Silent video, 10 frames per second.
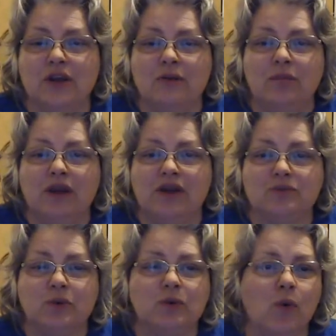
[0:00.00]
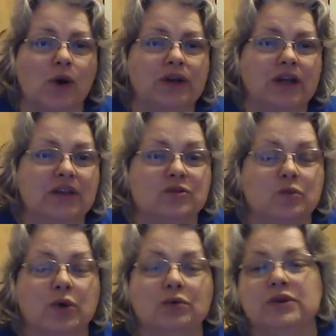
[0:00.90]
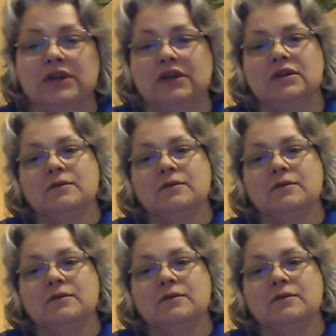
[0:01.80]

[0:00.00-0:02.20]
because when one gets wounded,